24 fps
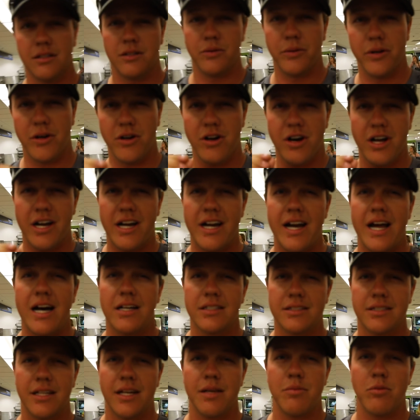We are not in
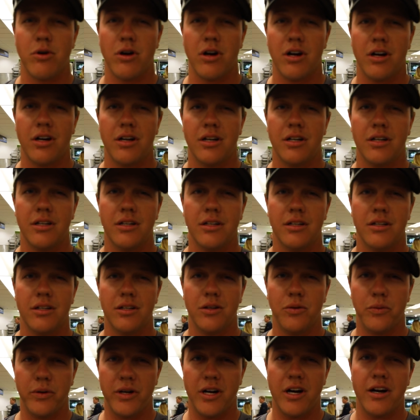Dallas anymore.
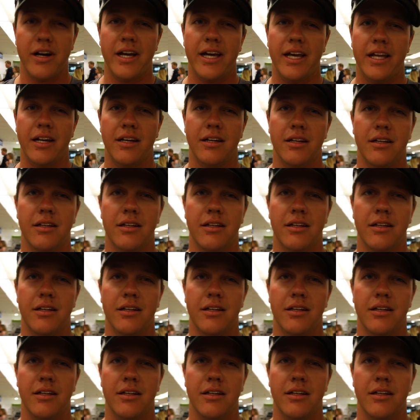We are in...